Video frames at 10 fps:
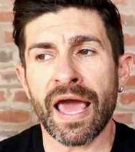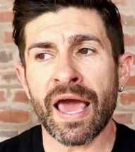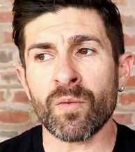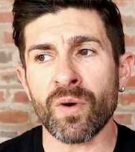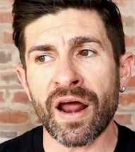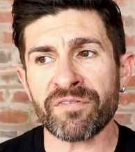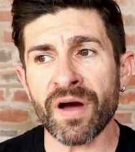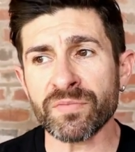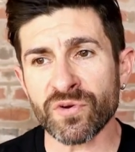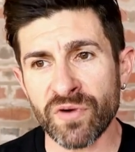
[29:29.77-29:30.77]
And what I've
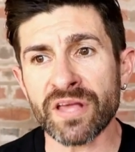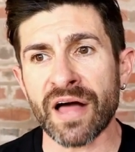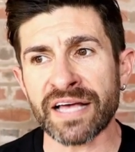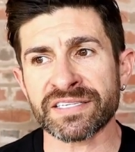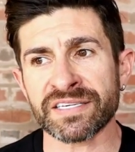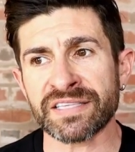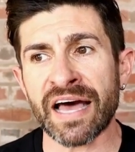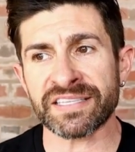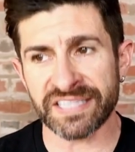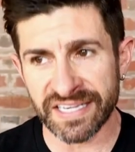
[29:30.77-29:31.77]
come to realize is
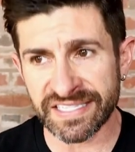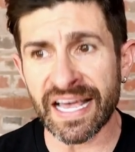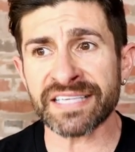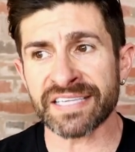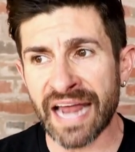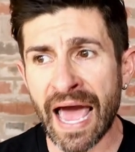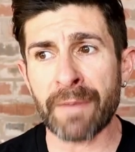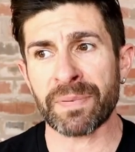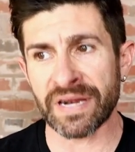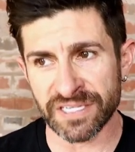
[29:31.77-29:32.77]
that success and
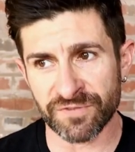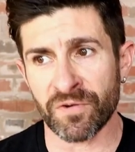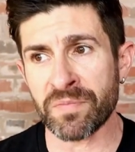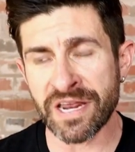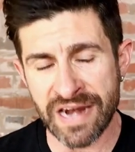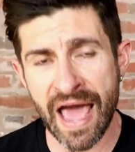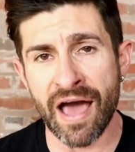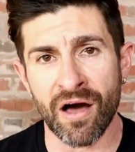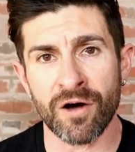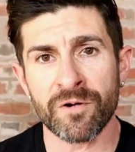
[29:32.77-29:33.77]
happiness for me
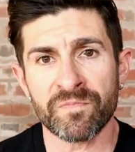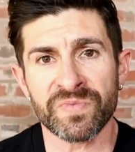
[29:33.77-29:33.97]
now